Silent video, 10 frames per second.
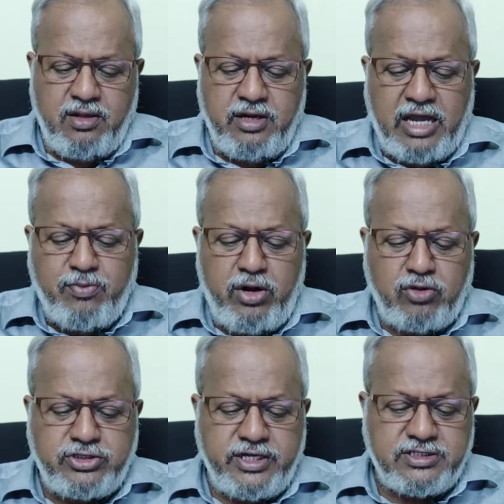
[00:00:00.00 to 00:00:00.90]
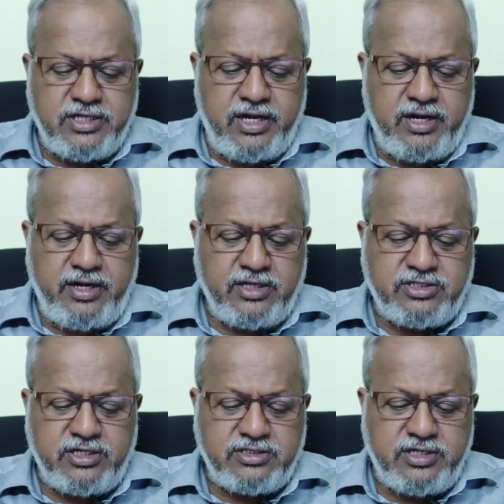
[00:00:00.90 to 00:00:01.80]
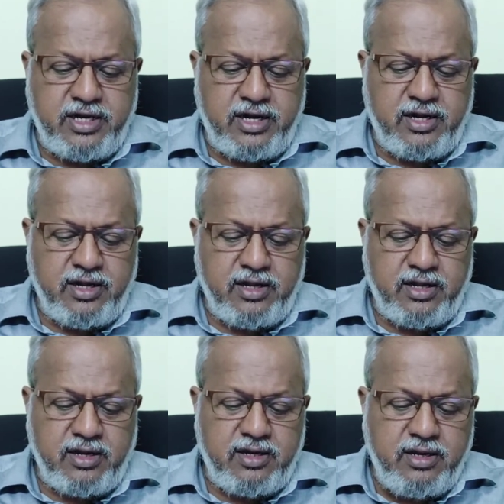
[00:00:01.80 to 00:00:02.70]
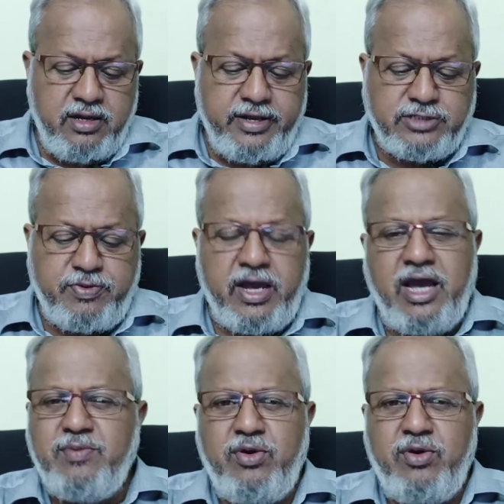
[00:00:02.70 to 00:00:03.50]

Ibull Housing is there, IndusInd is there, and SBI.